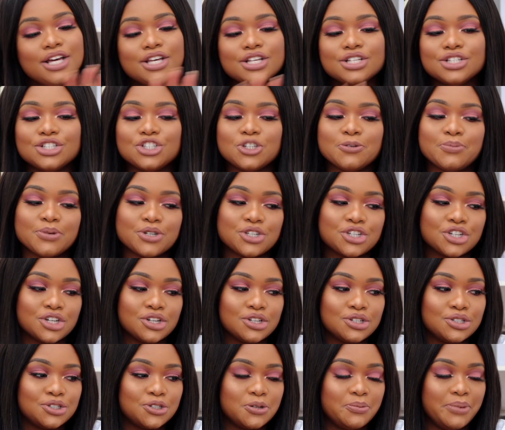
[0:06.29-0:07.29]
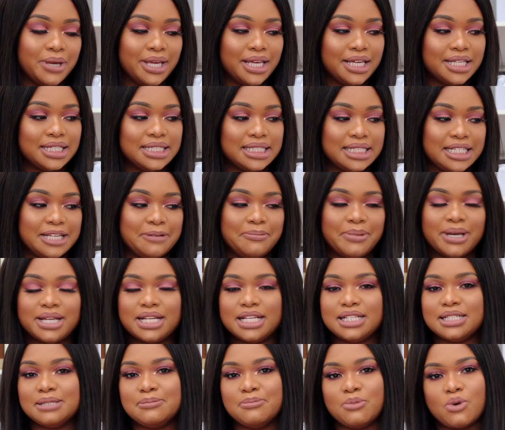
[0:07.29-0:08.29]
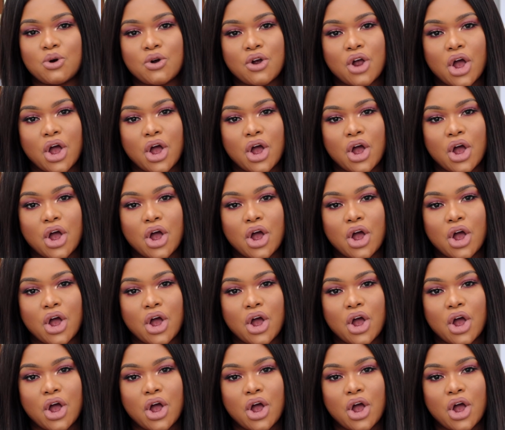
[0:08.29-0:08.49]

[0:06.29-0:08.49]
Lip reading: Super chill, super easy, but it's more